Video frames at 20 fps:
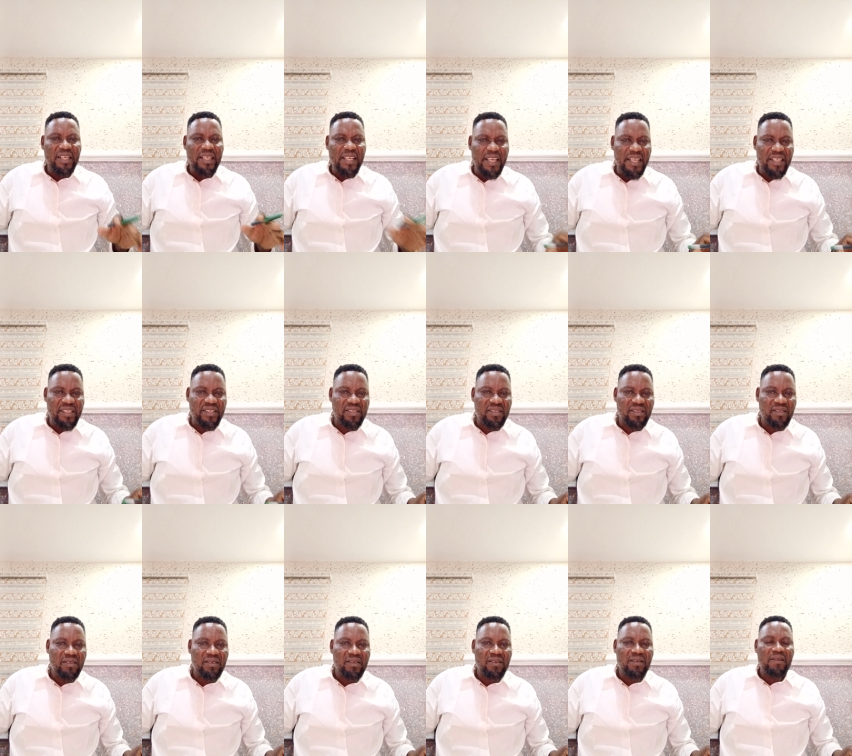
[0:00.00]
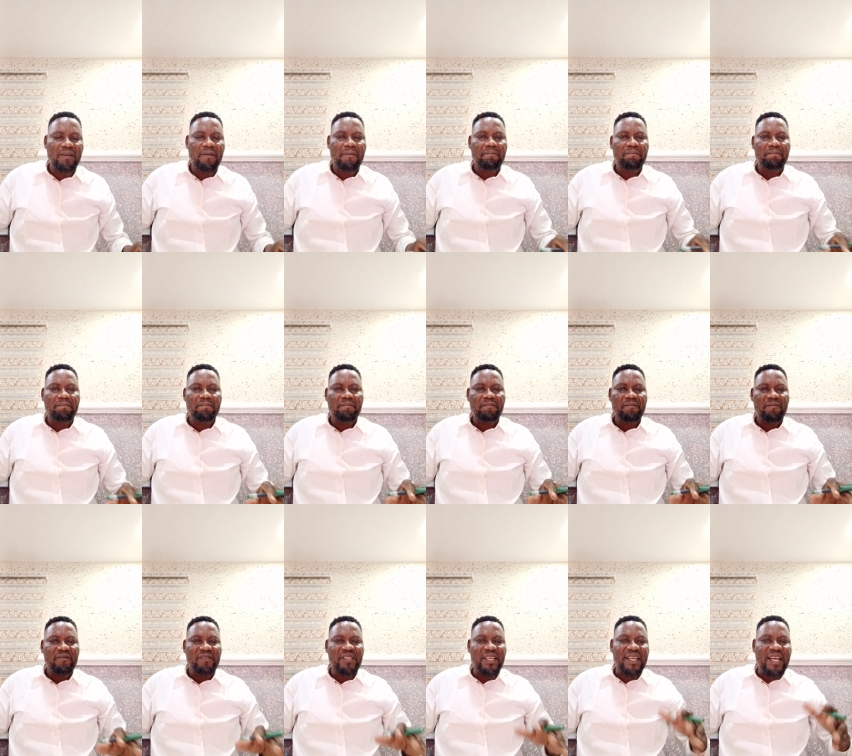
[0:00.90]
is
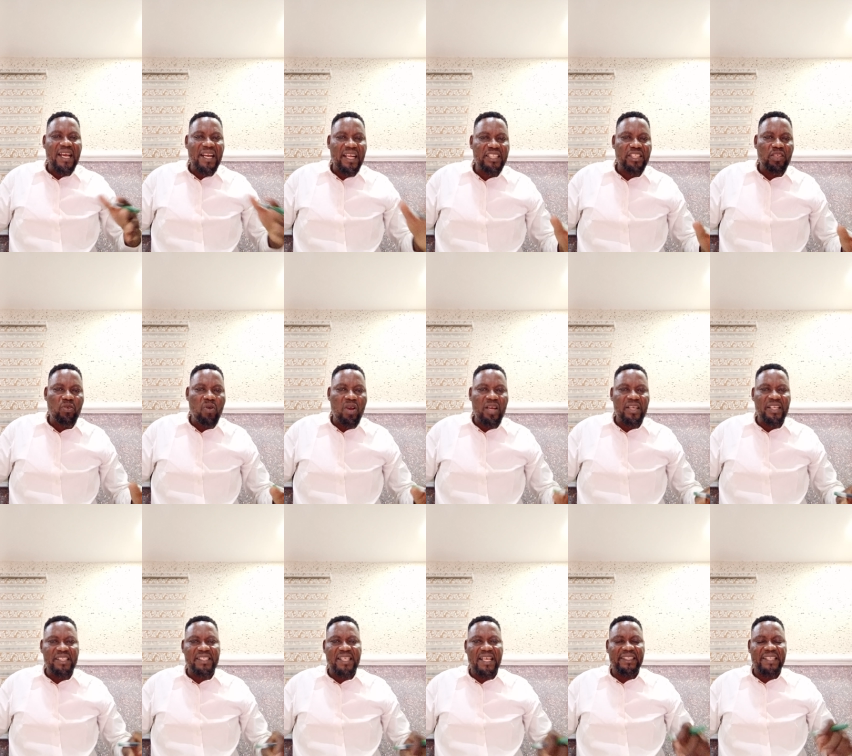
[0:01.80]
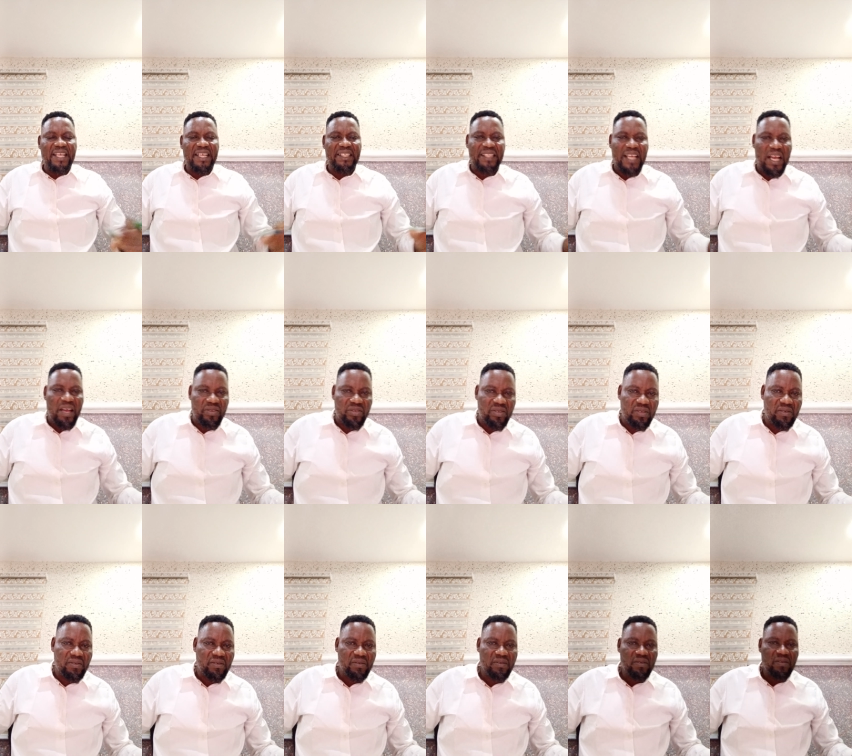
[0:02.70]

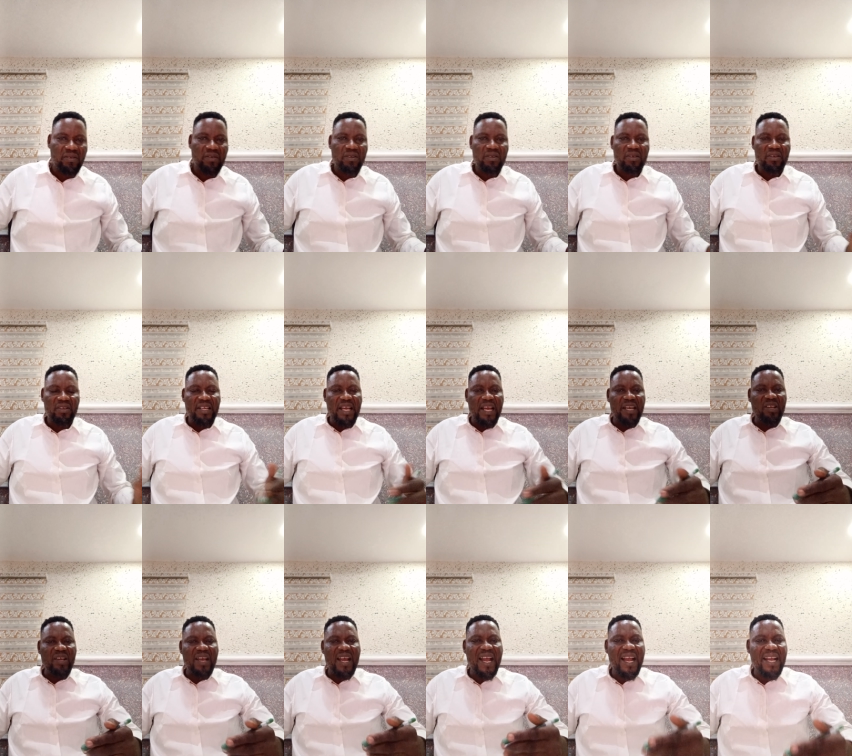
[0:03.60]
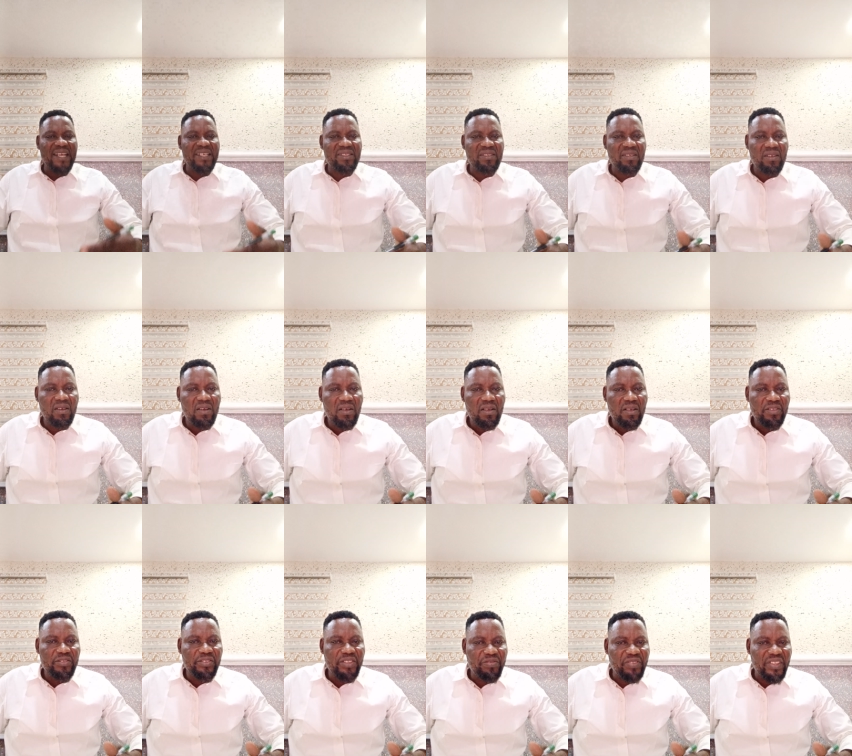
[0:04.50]
10,000. Then you add
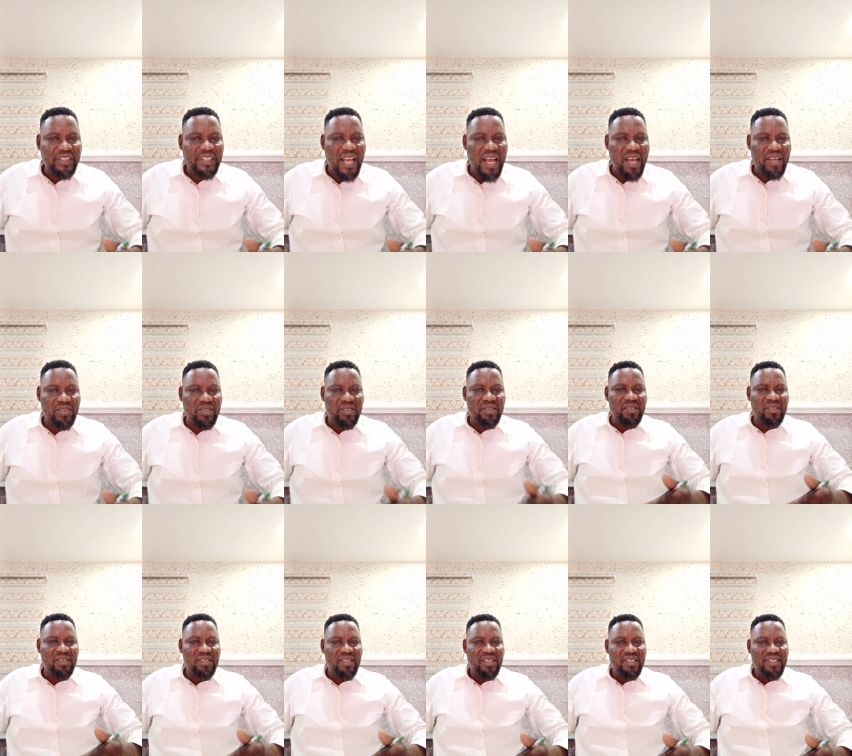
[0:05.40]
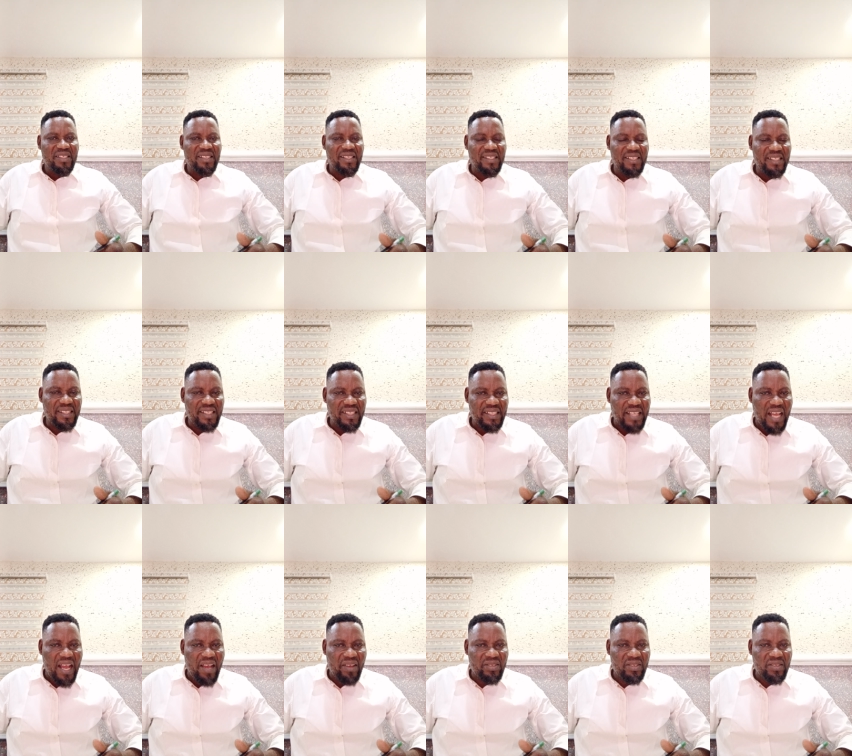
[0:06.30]
50,000,
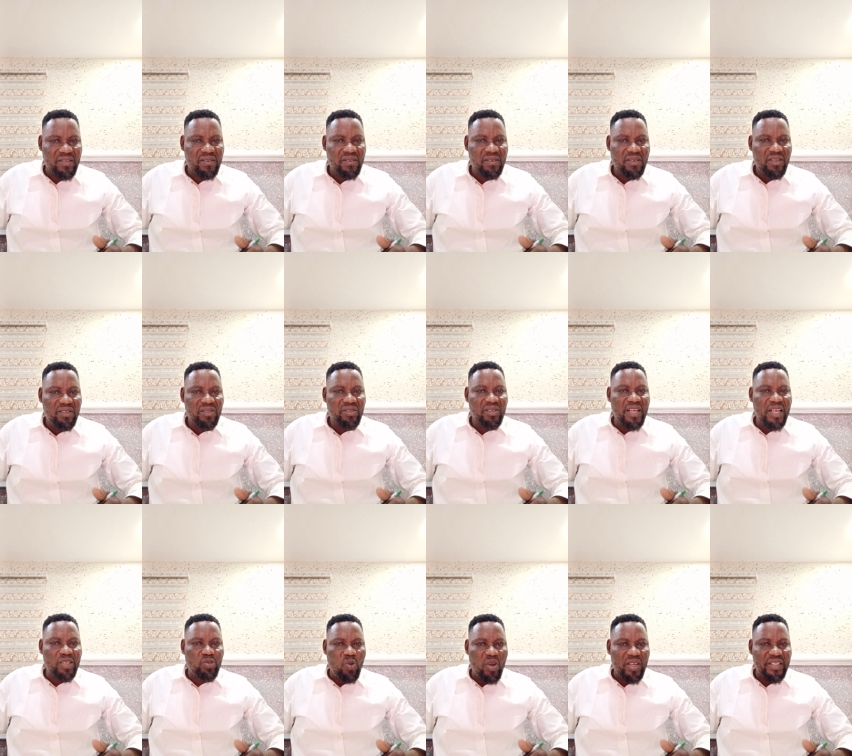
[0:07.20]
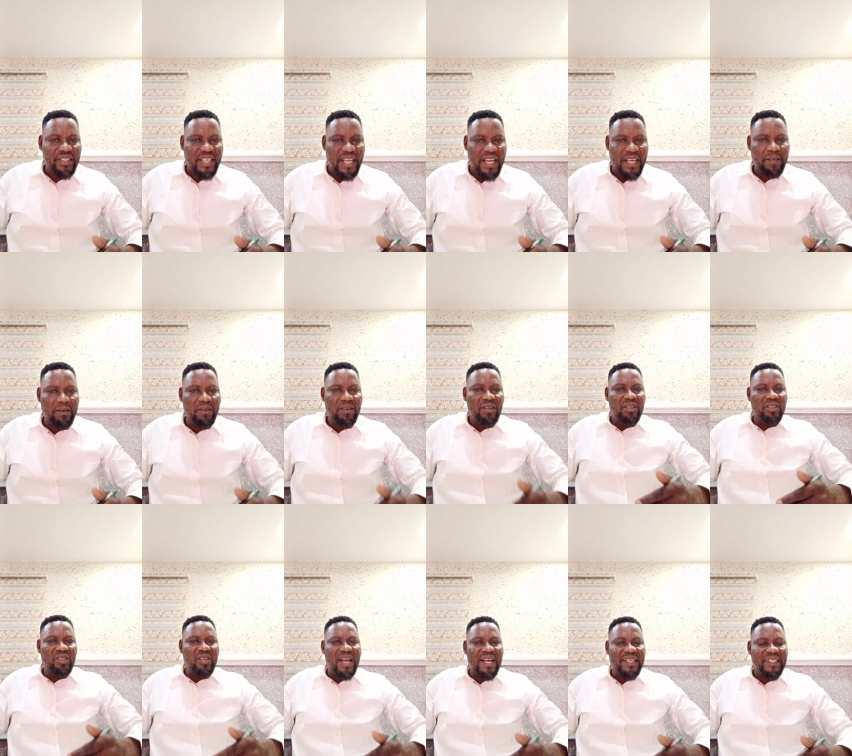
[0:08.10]
60,000, you get 110.
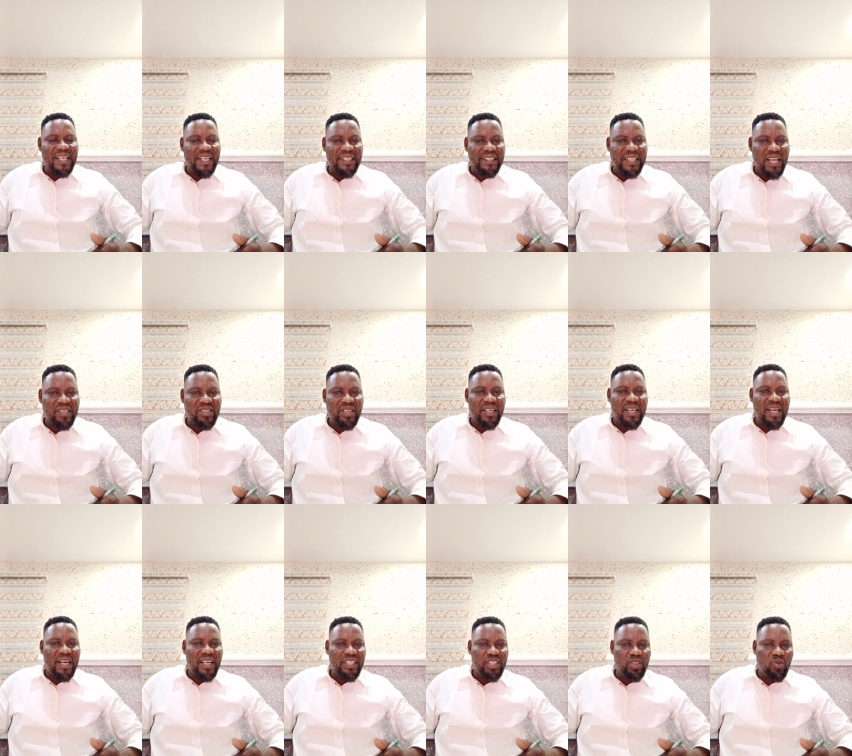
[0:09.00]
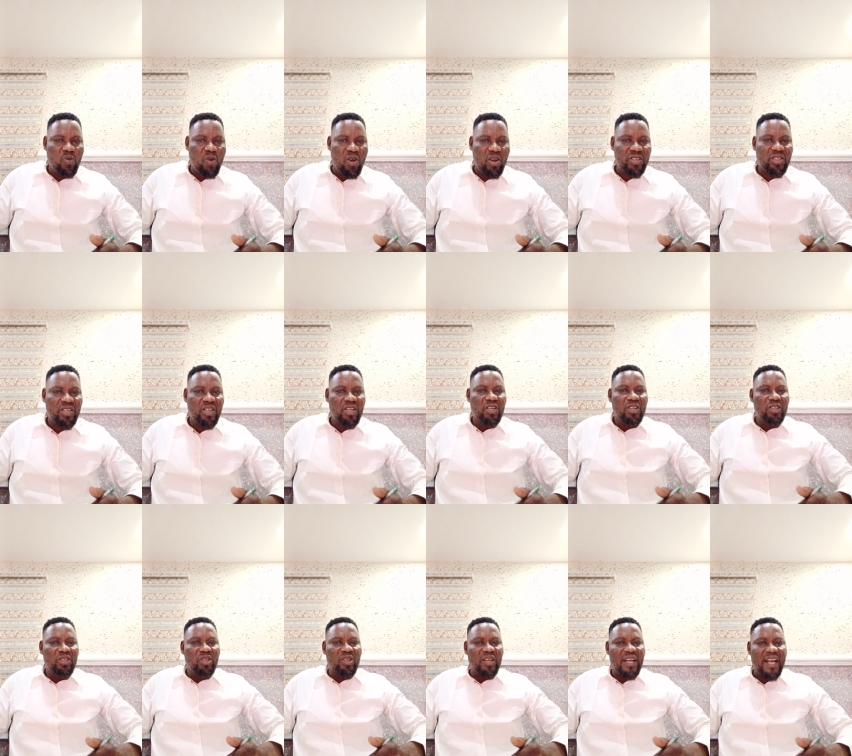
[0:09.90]
You add 10,000 carrying word,
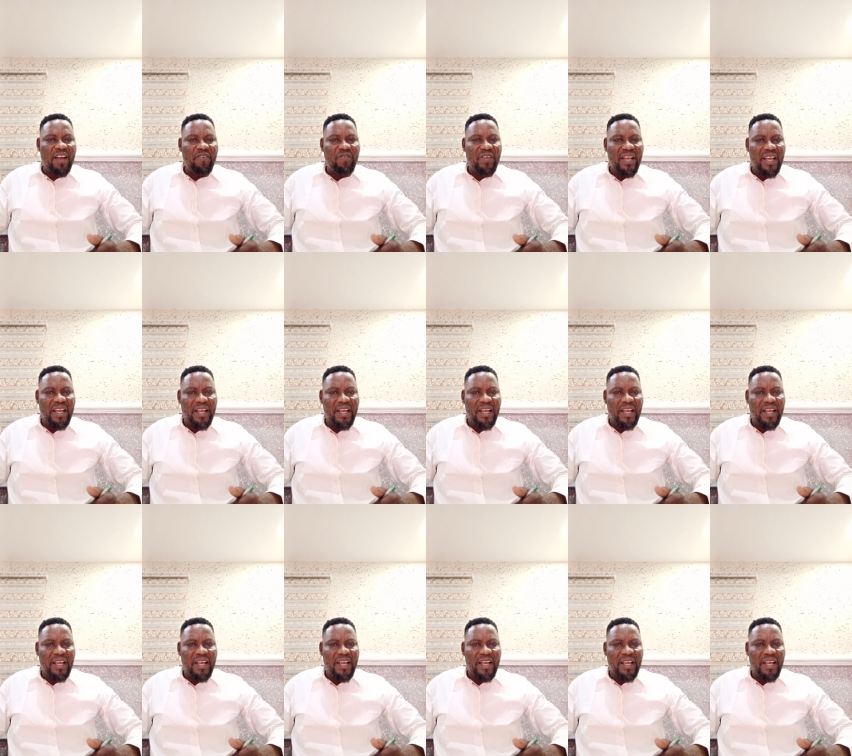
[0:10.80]
you have